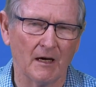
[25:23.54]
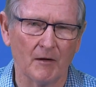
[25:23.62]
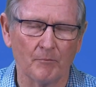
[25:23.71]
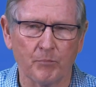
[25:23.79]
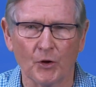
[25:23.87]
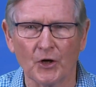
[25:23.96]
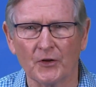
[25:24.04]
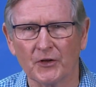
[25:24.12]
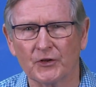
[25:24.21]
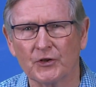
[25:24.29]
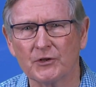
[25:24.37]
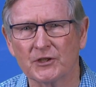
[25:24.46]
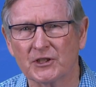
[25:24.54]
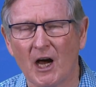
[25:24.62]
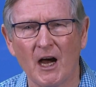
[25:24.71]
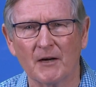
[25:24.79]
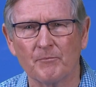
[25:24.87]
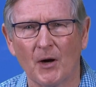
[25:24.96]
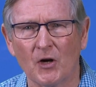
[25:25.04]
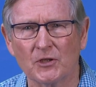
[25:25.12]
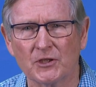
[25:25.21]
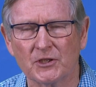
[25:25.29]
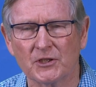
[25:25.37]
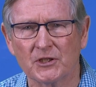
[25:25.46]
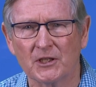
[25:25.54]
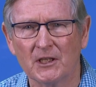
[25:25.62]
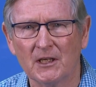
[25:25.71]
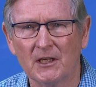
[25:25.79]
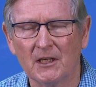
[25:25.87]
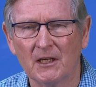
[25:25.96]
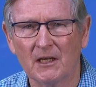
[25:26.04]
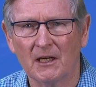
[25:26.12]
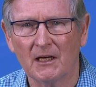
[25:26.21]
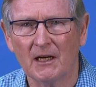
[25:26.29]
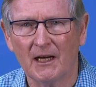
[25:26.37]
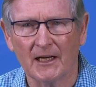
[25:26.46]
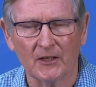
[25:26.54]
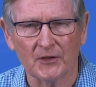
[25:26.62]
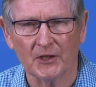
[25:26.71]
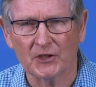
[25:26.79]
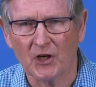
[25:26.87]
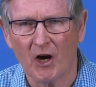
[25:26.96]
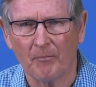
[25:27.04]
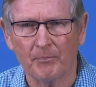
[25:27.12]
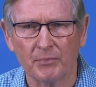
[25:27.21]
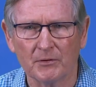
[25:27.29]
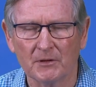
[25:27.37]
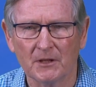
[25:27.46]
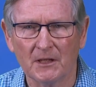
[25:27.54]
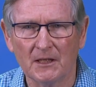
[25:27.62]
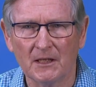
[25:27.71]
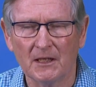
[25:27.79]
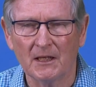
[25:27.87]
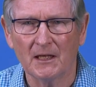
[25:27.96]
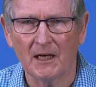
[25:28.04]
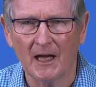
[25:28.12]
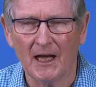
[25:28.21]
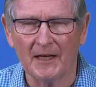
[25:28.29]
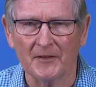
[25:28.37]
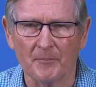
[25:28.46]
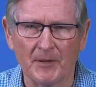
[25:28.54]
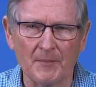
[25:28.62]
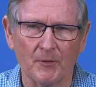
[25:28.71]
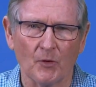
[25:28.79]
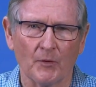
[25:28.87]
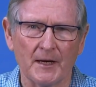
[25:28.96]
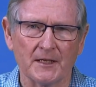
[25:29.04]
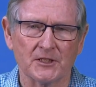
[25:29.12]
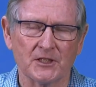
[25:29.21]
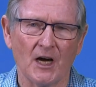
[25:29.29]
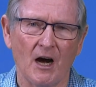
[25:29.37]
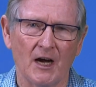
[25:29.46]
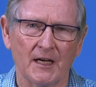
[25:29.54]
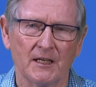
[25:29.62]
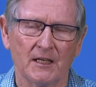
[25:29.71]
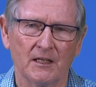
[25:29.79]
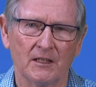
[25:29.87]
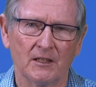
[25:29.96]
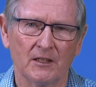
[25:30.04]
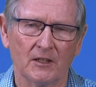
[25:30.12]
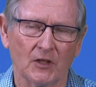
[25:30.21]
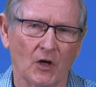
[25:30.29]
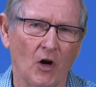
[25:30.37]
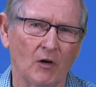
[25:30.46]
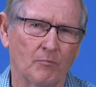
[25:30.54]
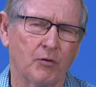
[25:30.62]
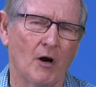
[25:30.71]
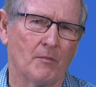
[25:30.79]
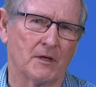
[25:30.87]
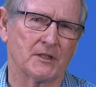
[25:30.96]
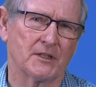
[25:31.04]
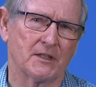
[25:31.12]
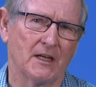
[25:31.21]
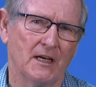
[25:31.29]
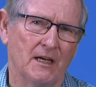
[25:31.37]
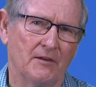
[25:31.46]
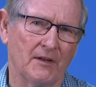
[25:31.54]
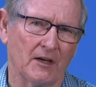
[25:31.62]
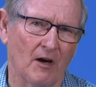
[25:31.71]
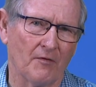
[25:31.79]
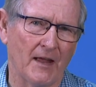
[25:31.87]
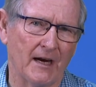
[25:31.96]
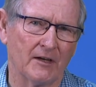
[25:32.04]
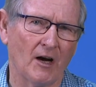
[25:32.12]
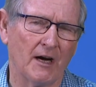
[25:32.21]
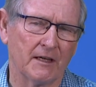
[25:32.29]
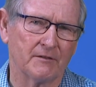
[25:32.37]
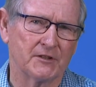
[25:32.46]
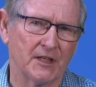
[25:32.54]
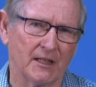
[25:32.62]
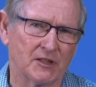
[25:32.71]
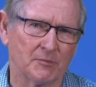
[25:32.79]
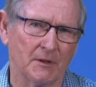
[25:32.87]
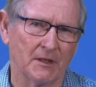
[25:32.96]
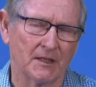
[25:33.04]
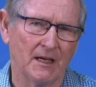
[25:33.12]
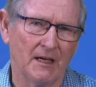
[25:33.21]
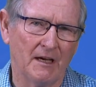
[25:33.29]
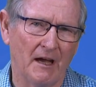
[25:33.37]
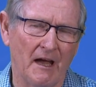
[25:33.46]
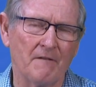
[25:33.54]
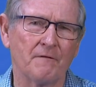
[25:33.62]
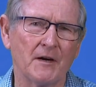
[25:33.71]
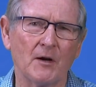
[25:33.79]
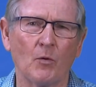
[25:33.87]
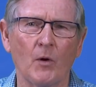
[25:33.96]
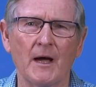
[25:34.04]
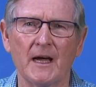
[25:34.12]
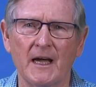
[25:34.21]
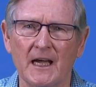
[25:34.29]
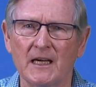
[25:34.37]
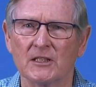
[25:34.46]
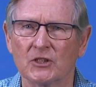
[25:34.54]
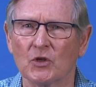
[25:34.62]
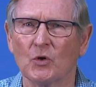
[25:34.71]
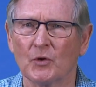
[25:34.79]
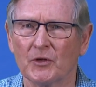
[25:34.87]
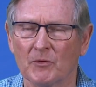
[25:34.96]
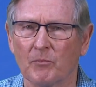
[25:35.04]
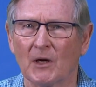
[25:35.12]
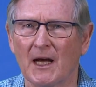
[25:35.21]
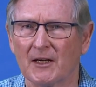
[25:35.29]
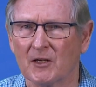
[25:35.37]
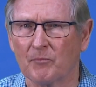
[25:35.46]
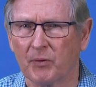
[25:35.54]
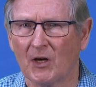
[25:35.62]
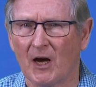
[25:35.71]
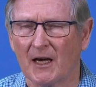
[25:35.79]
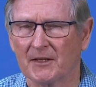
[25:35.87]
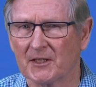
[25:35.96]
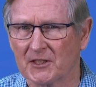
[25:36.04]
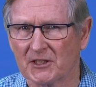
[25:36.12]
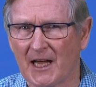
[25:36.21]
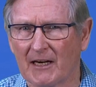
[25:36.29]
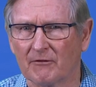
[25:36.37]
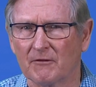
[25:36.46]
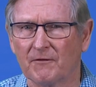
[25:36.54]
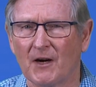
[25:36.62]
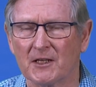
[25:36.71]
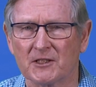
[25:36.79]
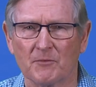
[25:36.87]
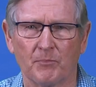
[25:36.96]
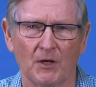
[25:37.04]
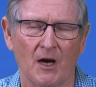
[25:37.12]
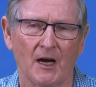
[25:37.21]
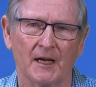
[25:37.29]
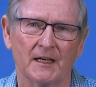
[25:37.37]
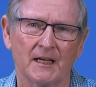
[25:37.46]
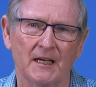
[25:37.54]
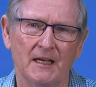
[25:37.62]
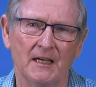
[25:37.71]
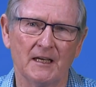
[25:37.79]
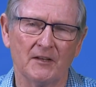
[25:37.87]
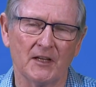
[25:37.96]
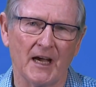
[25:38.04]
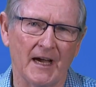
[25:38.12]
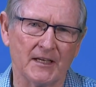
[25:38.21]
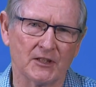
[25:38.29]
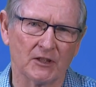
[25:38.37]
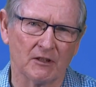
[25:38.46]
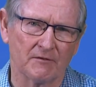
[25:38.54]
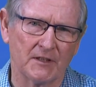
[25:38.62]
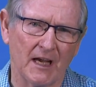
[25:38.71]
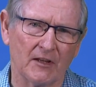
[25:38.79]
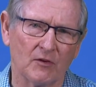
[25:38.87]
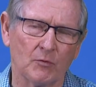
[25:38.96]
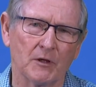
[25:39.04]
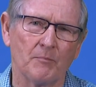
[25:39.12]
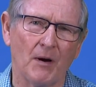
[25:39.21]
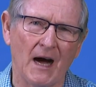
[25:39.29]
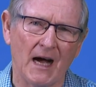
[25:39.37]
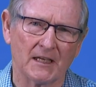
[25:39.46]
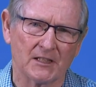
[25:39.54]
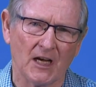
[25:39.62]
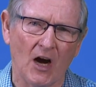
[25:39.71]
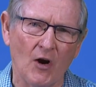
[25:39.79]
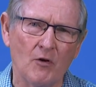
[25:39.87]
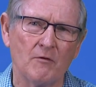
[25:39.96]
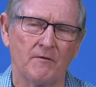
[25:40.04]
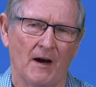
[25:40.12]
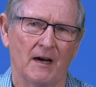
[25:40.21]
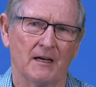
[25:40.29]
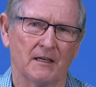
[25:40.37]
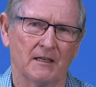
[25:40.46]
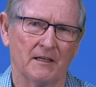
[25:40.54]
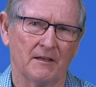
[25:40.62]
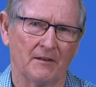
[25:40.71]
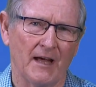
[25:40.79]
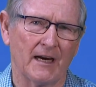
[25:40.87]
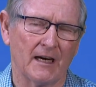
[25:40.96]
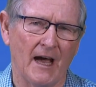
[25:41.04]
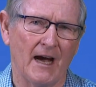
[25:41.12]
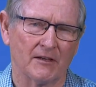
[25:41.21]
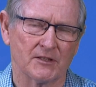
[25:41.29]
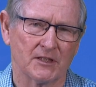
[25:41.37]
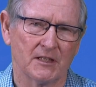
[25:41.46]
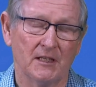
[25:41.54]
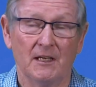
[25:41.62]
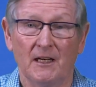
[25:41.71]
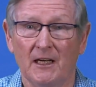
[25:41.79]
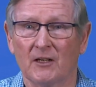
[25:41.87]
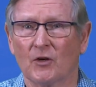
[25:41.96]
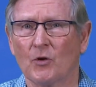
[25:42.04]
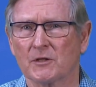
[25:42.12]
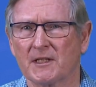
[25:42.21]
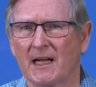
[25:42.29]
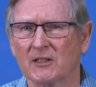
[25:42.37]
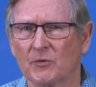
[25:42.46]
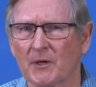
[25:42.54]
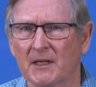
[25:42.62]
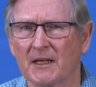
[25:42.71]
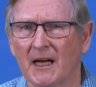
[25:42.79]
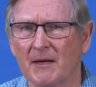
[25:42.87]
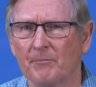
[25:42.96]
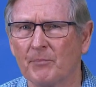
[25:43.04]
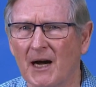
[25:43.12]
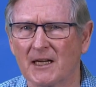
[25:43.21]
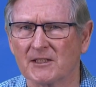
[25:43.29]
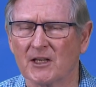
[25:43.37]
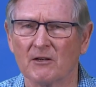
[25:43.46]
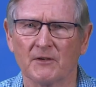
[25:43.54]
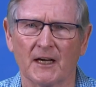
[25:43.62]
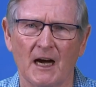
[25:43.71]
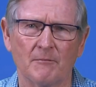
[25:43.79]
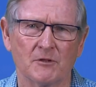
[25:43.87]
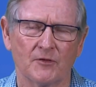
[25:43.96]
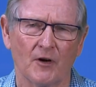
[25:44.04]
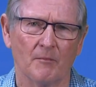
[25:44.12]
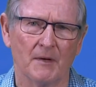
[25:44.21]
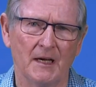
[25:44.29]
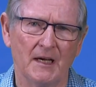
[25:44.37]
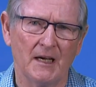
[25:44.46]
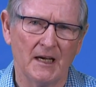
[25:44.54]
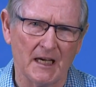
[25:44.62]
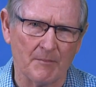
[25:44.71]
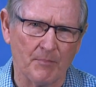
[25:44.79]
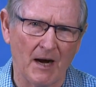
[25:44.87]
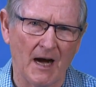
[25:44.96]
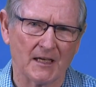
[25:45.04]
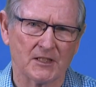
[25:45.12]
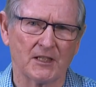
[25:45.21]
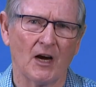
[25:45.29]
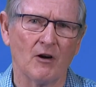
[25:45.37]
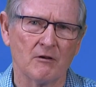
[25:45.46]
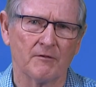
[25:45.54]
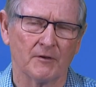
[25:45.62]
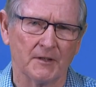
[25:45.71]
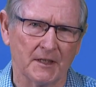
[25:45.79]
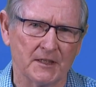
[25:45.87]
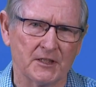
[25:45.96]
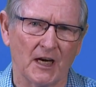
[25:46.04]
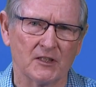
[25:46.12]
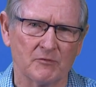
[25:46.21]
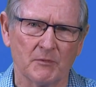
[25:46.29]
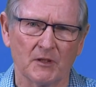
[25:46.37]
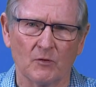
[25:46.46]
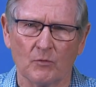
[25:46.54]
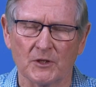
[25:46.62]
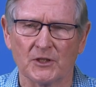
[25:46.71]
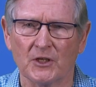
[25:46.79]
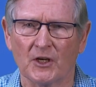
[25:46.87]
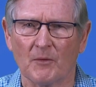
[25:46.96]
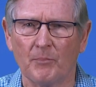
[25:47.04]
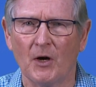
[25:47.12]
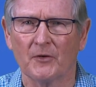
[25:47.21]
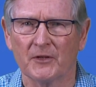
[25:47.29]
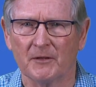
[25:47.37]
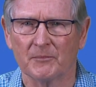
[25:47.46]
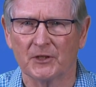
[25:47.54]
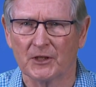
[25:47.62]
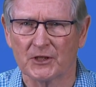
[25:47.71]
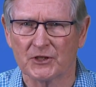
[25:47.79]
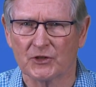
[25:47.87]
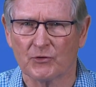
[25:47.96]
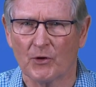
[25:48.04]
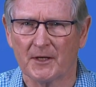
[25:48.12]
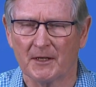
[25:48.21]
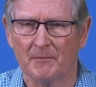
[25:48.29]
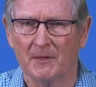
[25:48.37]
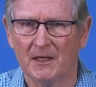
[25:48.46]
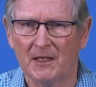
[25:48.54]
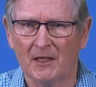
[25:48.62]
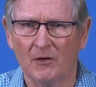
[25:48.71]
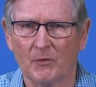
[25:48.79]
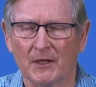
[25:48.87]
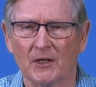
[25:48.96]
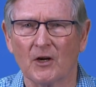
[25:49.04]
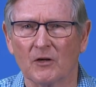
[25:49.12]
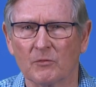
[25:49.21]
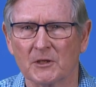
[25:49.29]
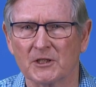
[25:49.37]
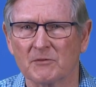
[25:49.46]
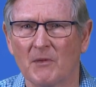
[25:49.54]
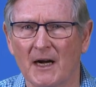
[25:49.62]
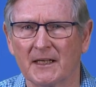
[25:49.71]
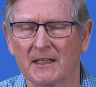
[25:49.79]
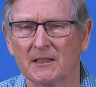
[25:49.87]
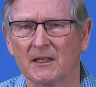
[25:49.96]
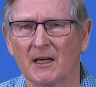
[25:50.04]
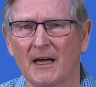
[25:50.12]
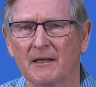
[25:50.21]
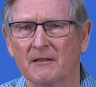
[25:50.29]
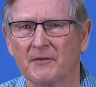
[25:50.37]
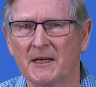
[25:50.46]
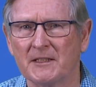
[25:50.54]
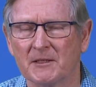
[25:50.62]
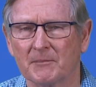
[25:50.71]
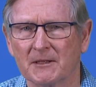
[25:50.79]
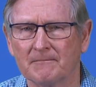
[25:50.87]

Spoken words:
put on the two side posts and on the top, and the people were inside, God promised that on that night of judgment, everywhere he saw the blood applied, the sacrifice applied, the angel of death would pass over that house. And of course, that's where the name Passover comes from. He passed over, and the judgment was not upon them to destroy them when God was smiting the land of Egypt.